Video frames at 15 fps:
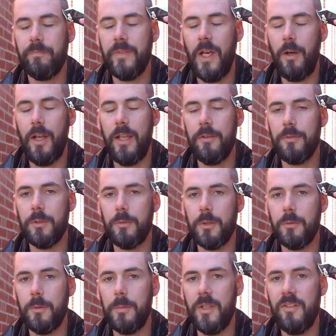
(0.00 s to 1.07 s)
Now
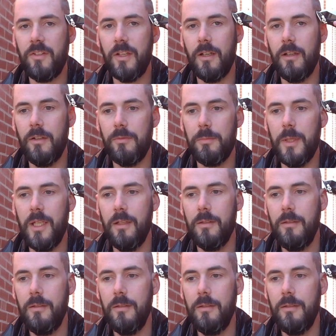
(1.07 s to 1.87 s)
everyone will be scared of me.